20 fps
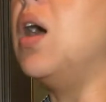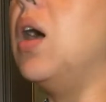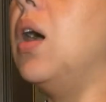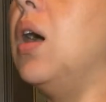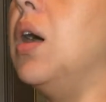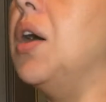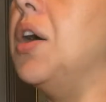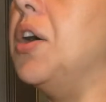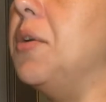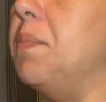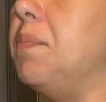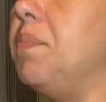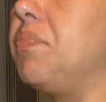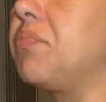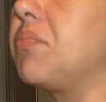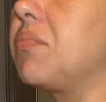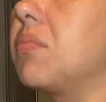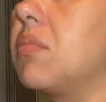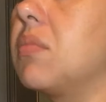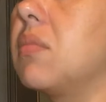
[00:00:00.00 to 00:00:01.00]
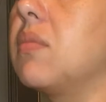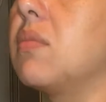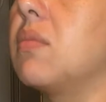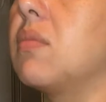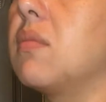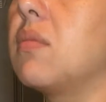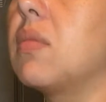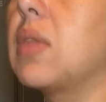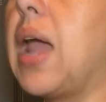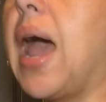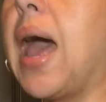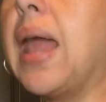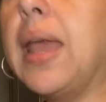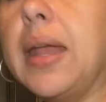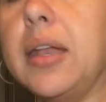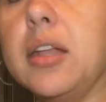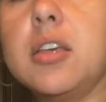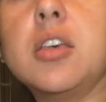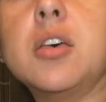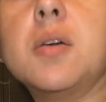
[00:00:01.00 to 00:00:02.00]
I
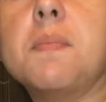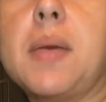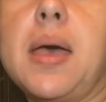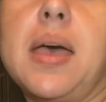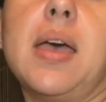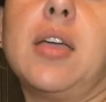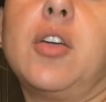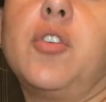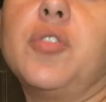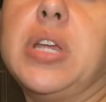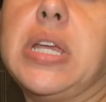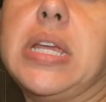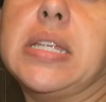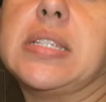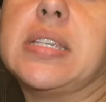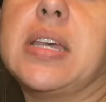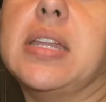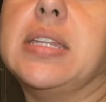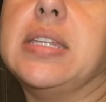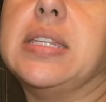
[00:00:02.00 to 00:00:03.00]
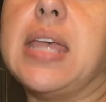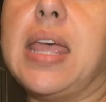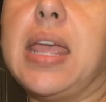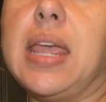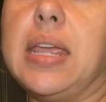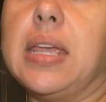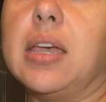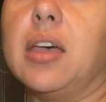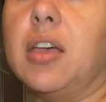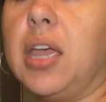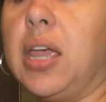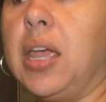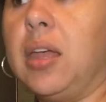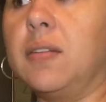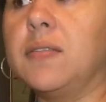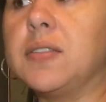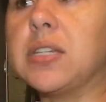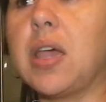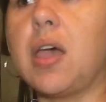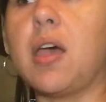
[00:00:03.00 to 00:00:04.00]
like to cook my greens a day ahead
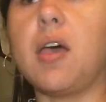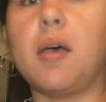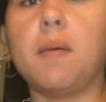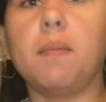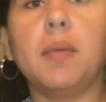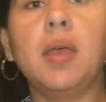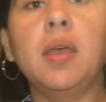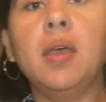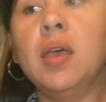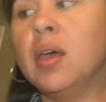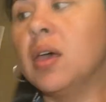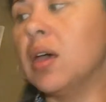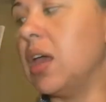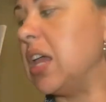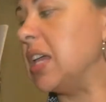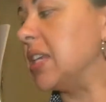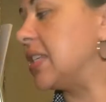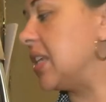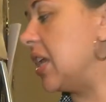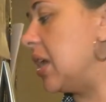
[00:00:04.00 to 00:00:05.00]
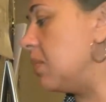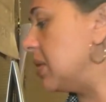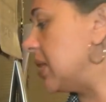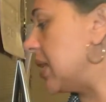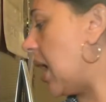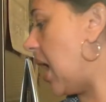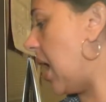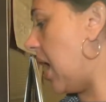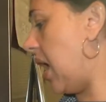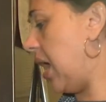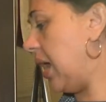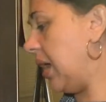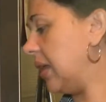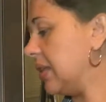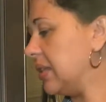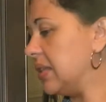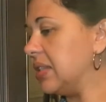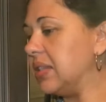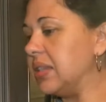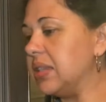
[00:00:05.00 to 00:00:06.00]
of time. It seems like
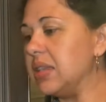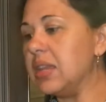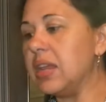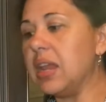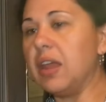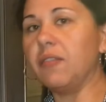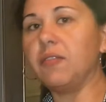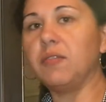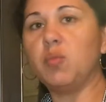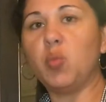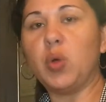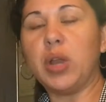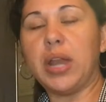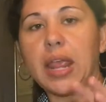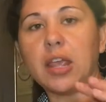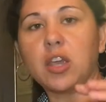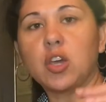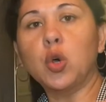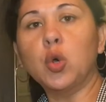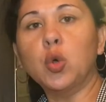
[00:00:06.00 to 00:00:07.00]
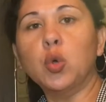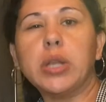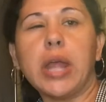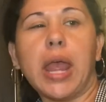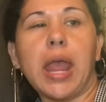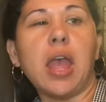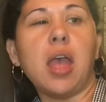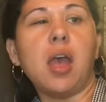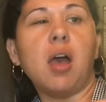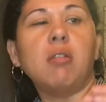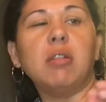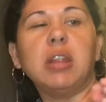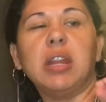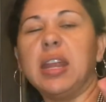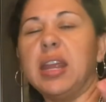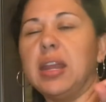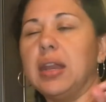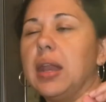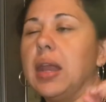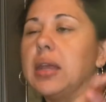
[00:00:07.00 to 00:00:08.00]
when they cool down
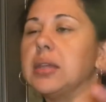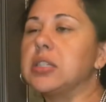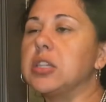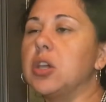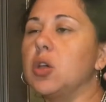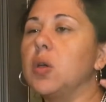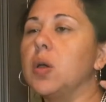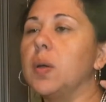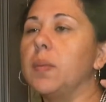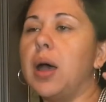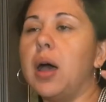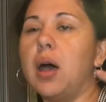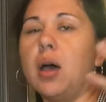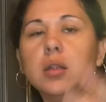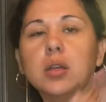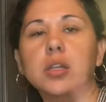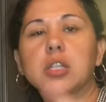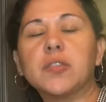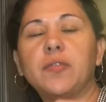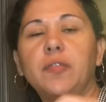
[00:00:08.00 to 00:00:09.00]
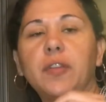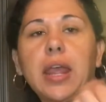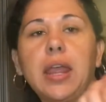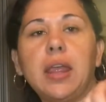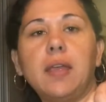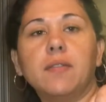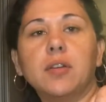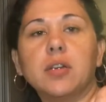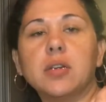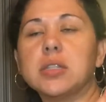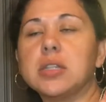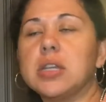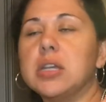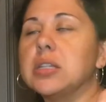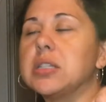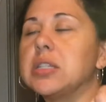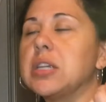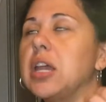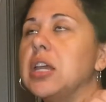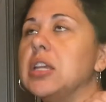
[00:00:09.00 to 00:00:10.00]
and they soak up all those flavors,
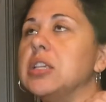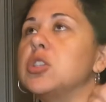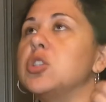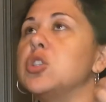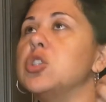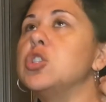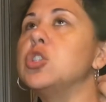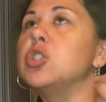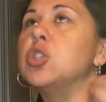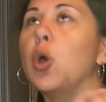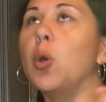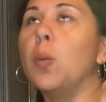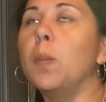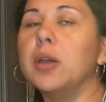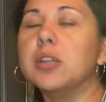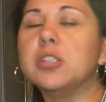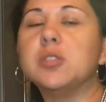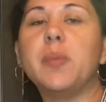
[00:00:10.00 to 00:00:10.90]
it tastes so much